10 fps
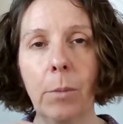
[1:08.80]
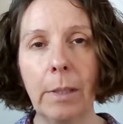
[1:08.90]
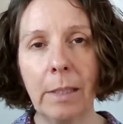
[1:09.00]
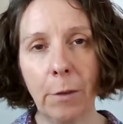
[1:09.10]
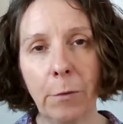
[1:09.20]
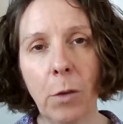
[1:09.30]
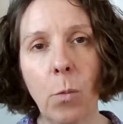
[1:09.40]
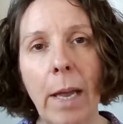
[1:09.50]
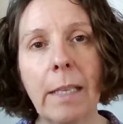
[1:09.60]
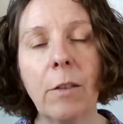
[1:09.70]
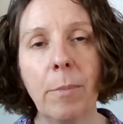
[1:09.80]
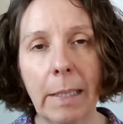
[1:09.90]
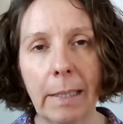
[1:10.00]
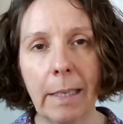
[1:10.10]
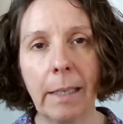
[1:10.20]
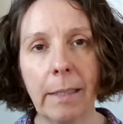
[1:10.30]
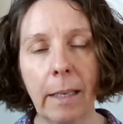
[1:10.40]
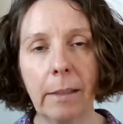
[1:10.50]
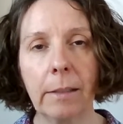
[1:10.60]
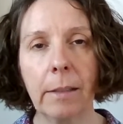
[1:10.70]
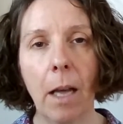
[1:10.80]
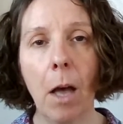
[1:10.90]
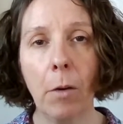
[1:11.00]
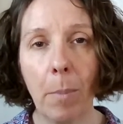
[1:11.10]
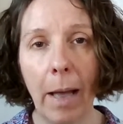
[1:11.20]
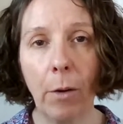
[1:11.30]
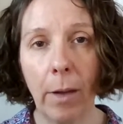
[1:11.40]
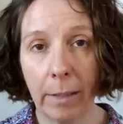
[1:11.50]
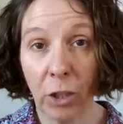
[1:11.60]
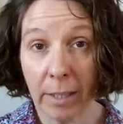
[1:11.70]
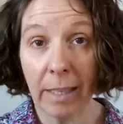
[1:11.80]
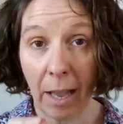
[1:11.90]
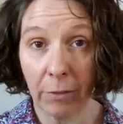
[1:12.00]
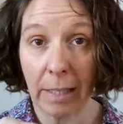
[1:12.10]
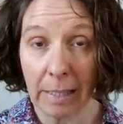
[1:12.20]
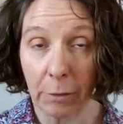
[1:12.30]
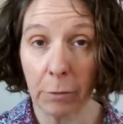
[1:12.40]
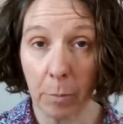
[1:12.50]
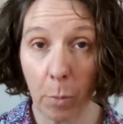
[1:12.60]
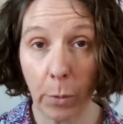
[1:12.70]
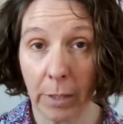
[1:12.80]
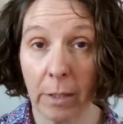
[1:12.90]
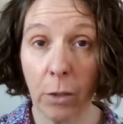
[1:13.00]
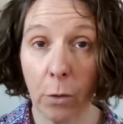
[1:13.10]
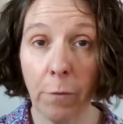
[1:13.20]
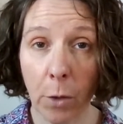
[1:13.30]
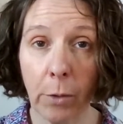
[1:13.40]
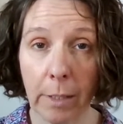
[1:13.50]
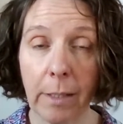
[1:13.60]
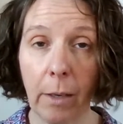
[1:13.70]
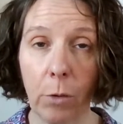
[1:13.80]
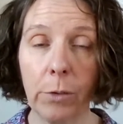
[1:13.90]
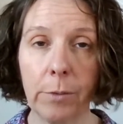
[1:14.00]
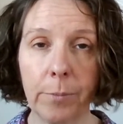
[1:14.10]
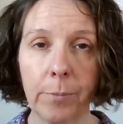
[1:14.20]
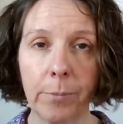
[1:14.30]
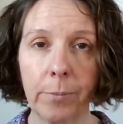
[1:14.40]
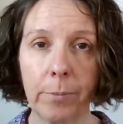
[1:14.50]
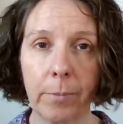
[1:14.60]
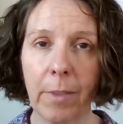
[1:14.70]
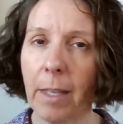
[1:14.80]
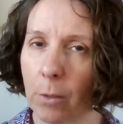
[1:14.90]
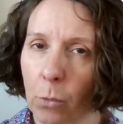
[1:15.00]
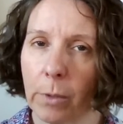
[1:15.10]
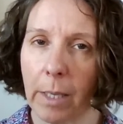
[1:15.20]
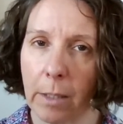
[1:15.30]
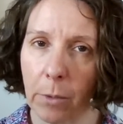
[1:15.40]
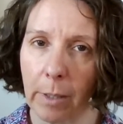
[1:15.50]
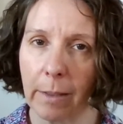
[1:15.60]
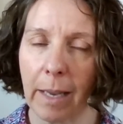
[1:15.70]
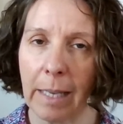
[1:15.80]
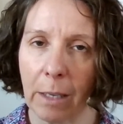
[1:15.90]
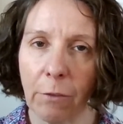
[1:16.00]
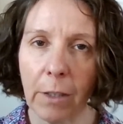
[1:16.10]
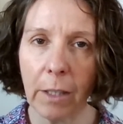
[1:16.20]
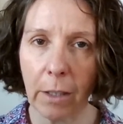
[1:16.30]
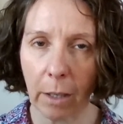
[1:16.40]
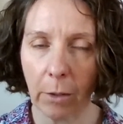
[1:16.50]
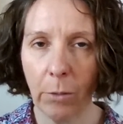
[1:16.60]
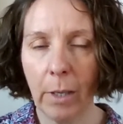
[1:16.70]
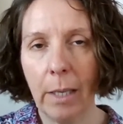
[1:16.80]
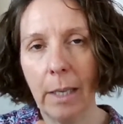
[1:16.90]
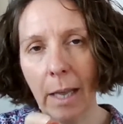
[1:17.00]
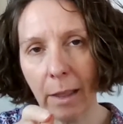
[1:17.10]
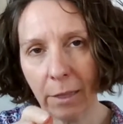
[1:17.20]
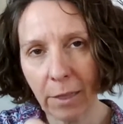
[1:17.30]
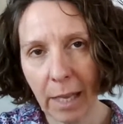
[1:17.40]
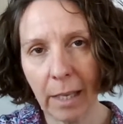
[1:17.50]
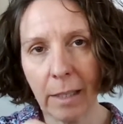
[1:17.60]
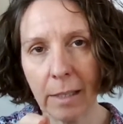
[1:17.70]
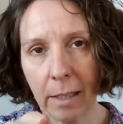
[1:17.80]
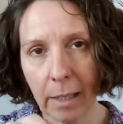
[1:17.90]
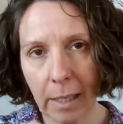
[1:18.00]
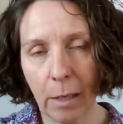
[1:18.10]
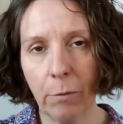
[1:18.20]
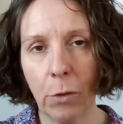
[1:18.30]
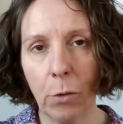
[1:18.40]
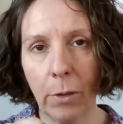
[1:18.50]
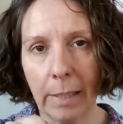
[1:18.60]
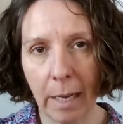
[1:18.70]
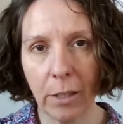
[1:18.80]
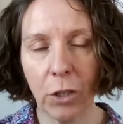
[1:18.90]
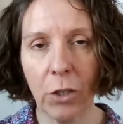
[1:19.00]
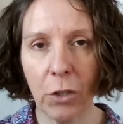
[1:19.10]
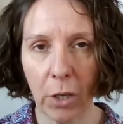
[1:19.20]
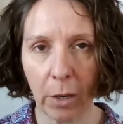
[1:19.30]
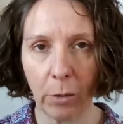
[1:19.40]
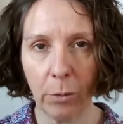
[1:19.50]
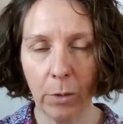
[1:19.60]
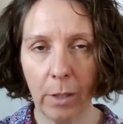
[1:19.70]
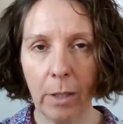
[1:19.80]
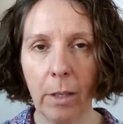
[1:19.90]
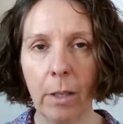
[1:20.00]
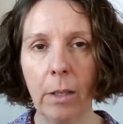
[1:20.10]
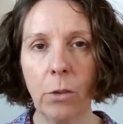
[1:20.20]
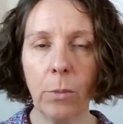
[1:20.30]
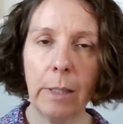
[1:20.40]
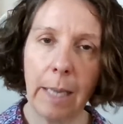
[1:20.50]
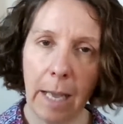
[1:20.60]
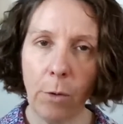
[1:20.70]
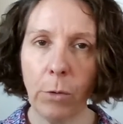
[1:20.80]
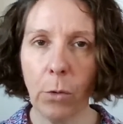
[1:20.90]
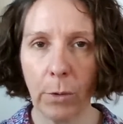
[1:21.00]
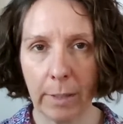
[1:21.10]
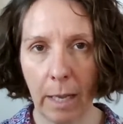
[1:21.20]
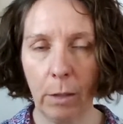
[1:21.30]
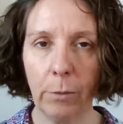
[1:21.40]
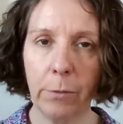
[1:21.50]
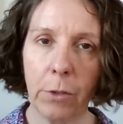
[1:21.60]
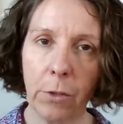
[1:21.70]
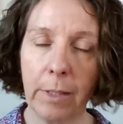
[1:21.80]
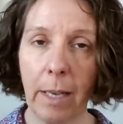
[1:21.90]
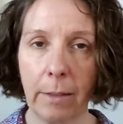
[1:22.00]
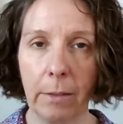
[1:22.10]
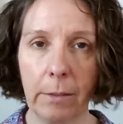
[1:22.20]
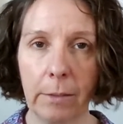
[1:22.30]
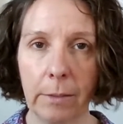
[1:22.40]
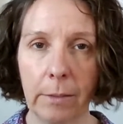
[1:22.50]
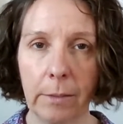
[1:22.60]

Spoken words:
Well, different ways of meditating are about just having different points that you're focusing on. And that's all they're doing. They're giving you a thing to give your attention to allow yourself to settle.